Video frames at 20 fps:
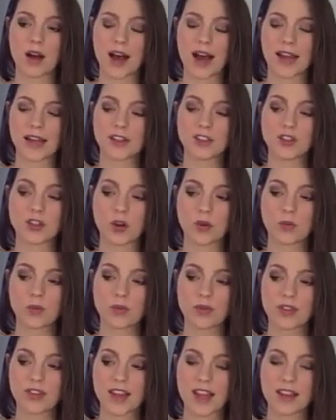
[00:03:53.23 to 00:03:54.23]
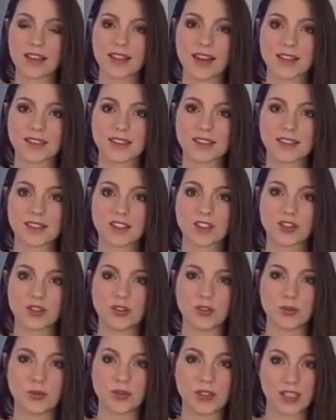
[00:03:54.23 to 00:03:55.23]
I don't think that
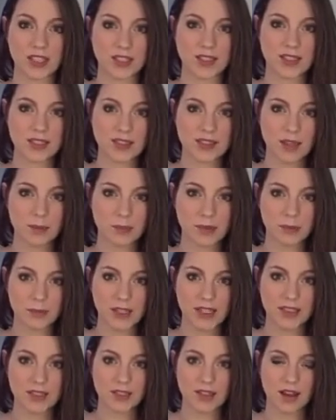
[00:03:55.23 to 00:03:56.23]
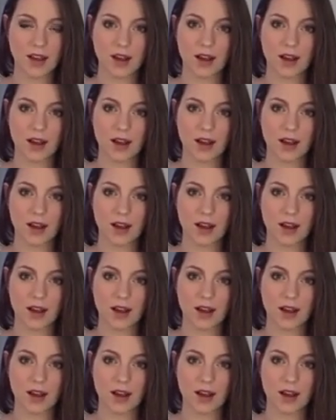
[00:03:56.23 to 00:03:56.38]
you need to supplement,